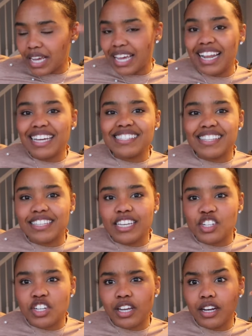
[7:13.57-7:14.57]
An
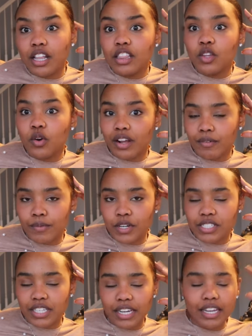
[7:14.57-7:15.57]
esthetician, Lord have
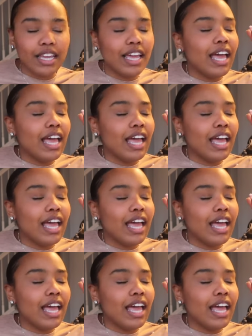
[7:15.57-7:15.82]
mercy.